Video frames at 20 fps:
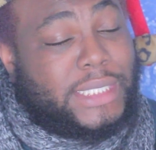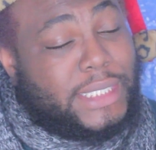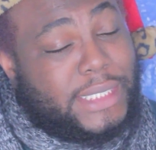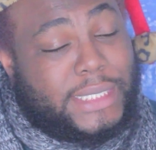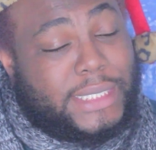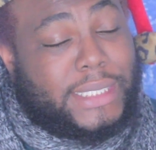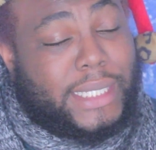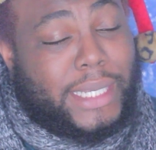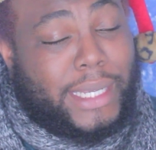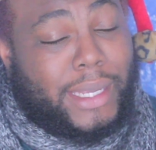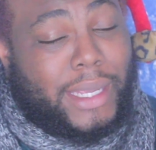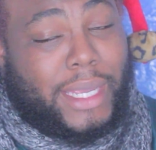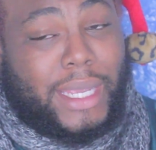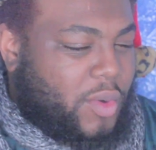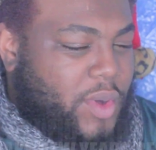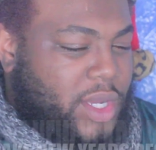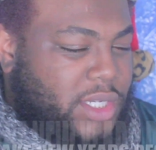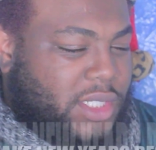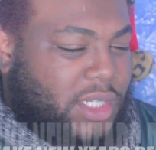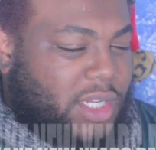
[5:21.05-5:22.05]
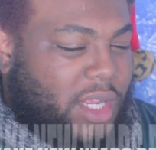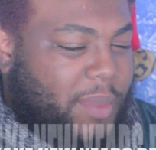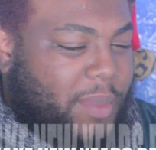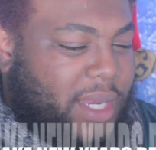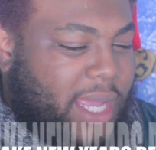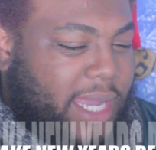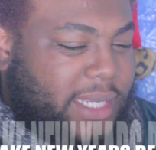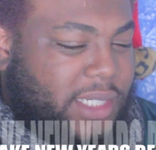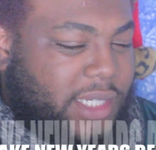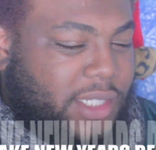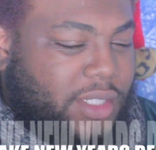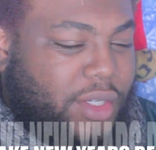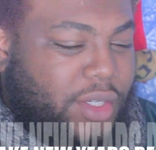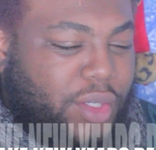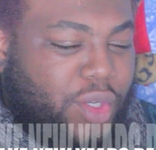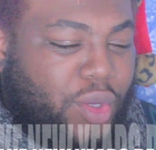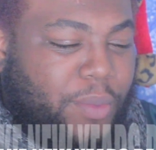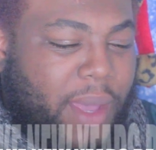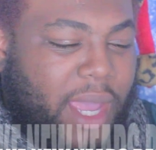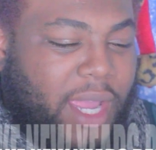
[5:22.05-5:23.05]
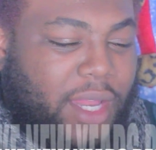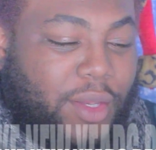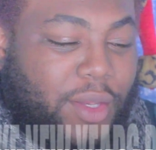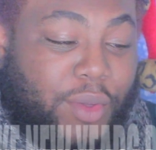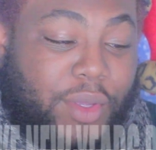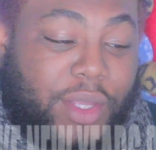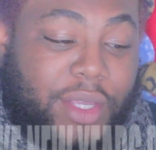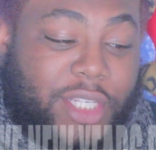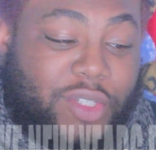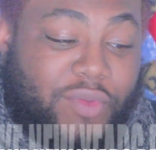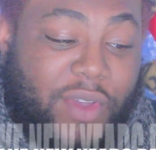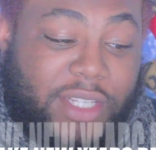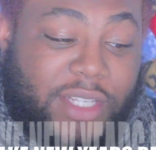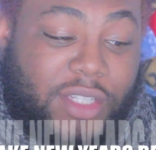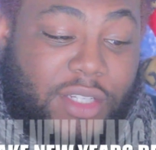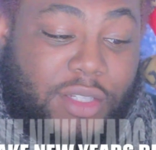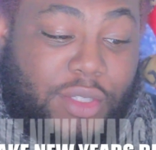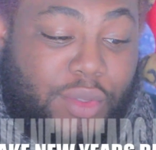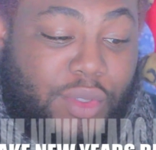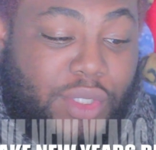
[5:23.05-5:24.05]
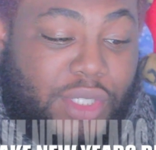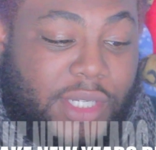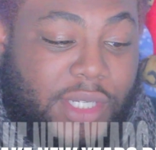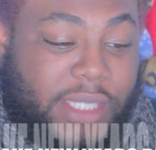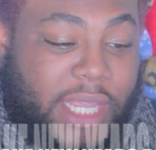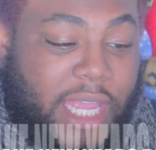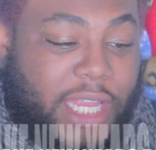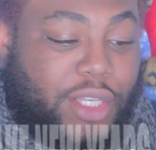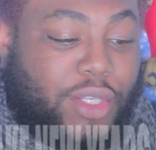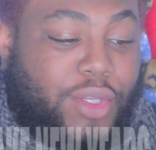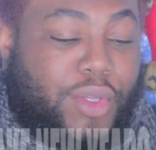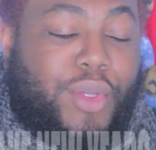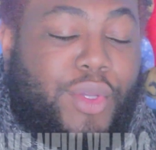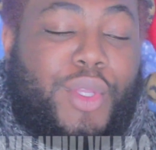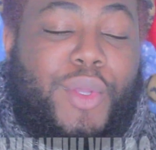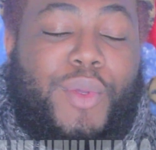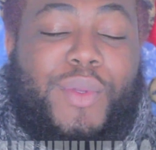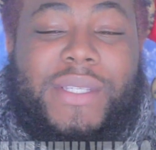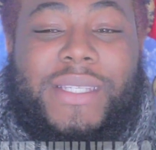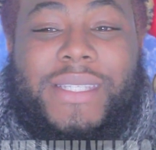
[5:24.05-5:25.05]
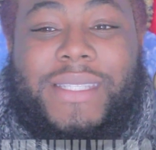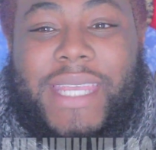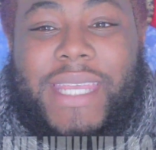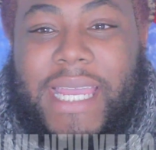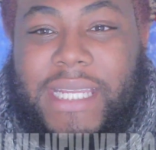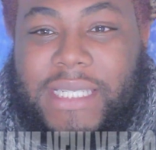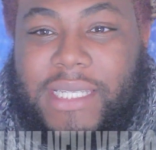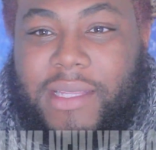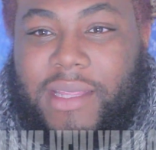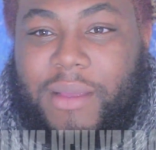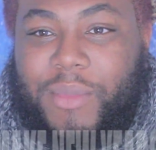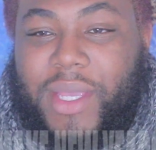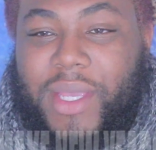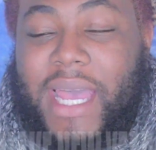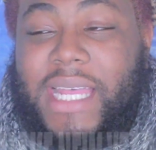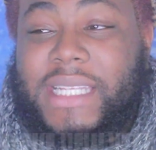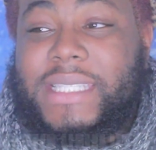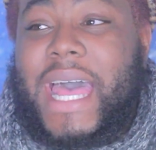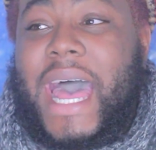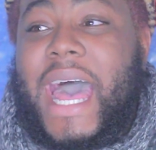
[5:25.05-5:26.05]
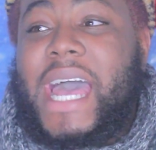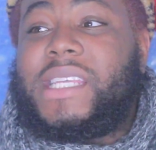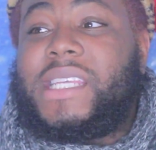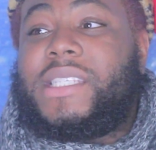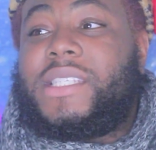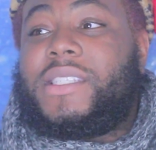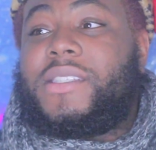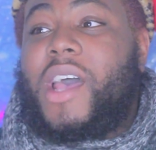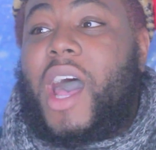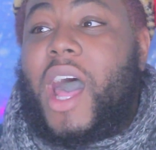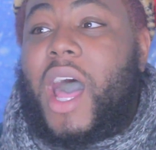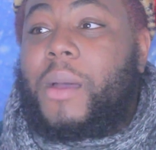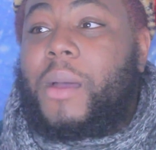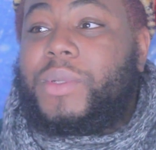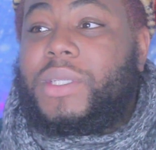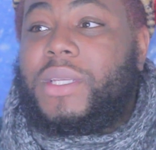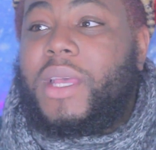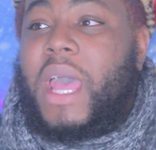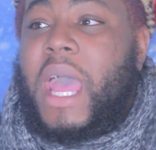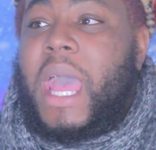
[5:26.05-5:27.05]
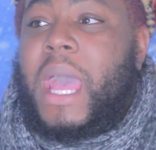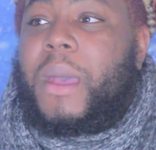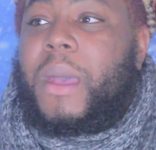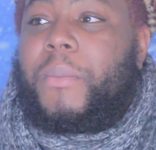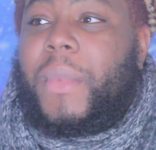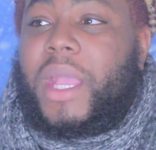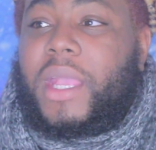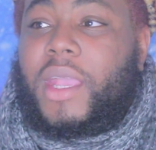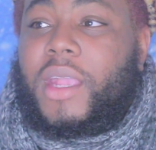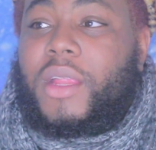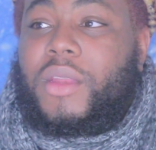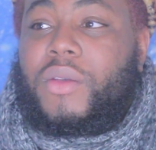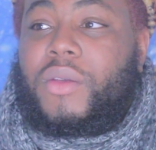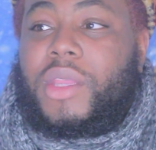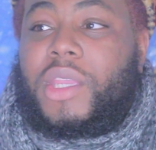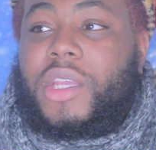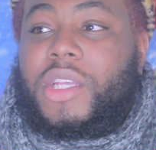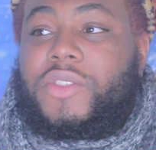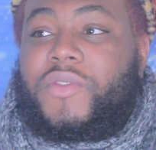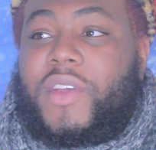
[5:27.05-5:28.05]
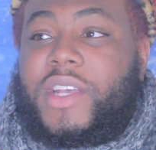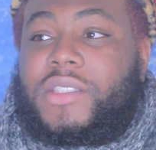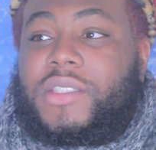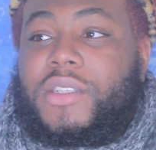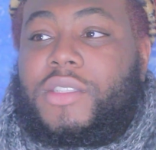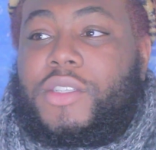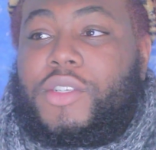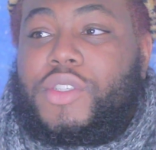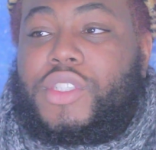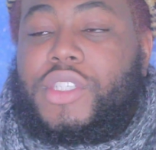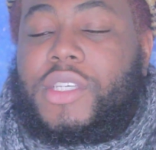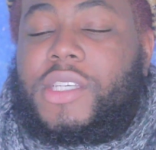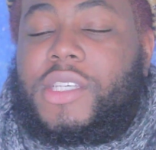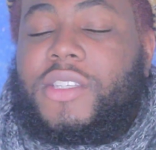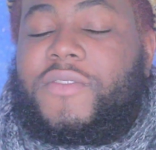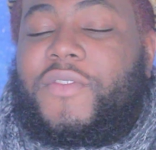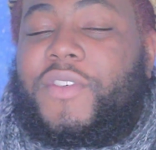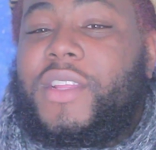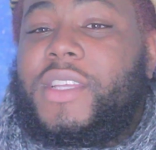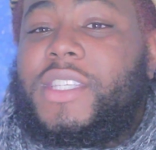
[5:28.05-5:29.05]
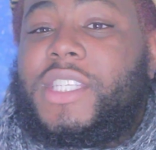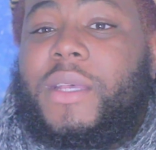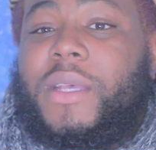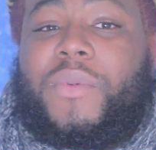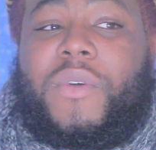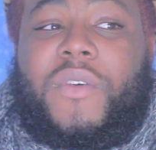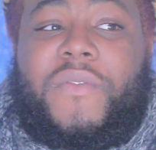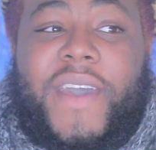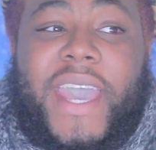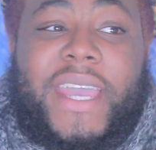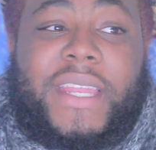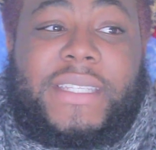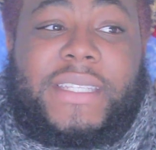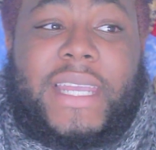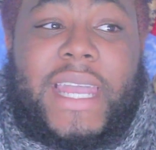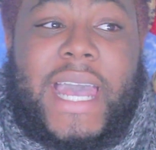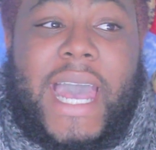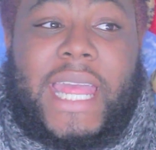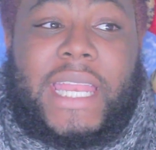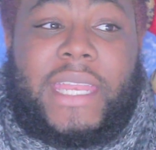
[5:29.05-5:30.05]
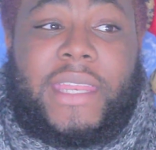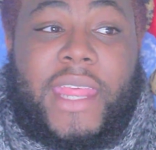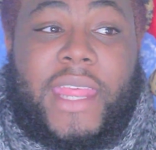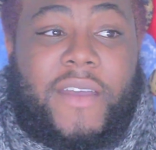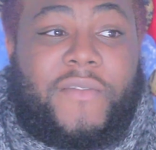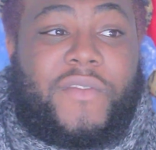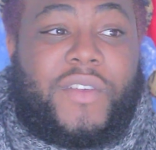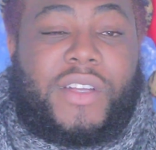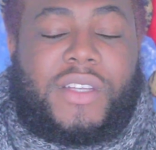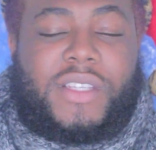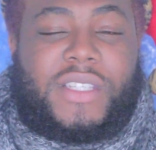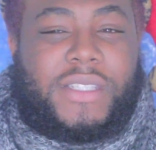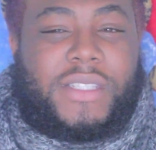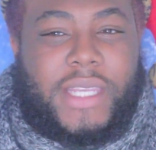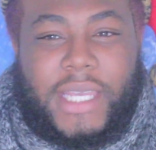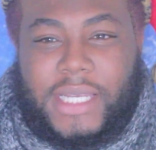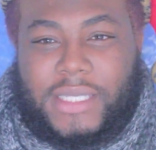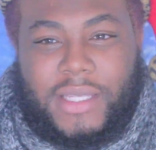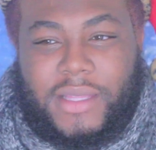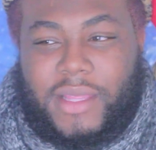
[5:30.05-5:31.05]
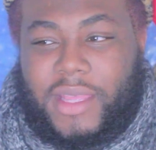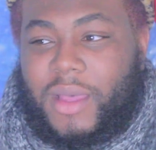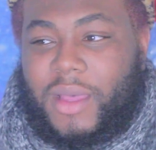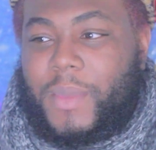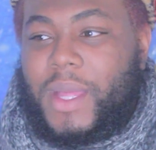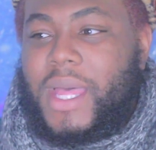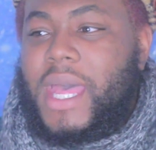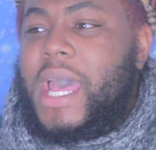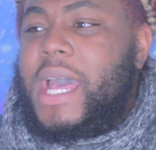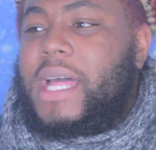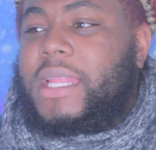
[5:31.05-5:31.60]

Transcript: Just saying. Question number 19, do you make New Year's resolutions and do you stick to them, you guys? I stopped making New Year's resolutions for the simple fact is like I never stick to them.